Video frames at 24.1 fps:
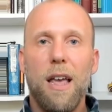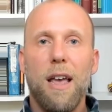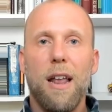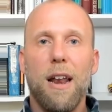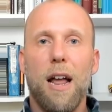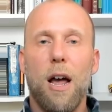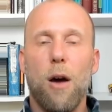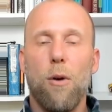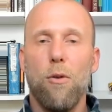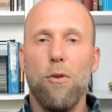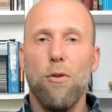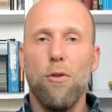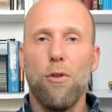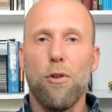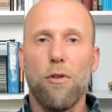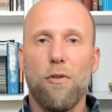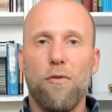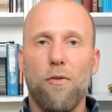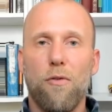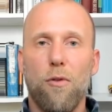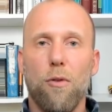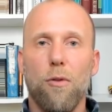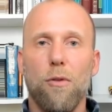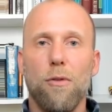I will look
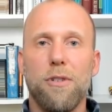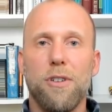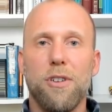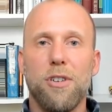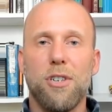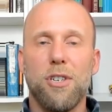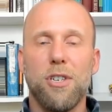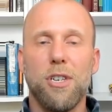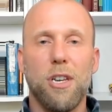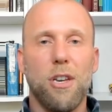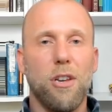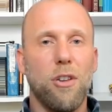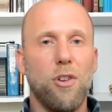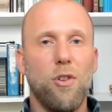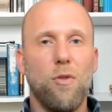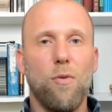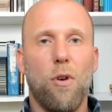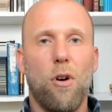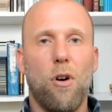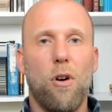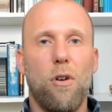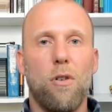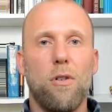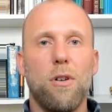forward to seeing you
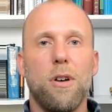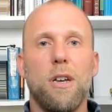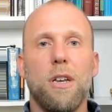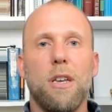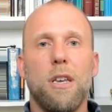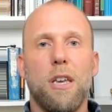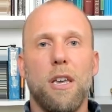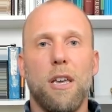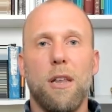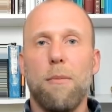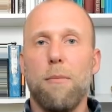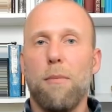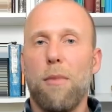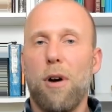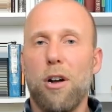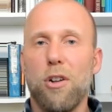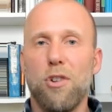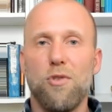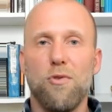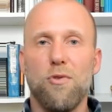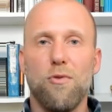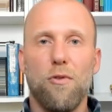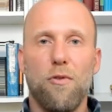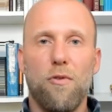all in
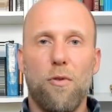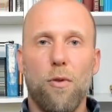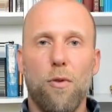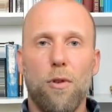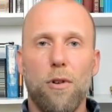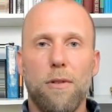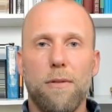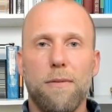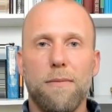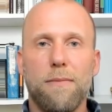Module 4.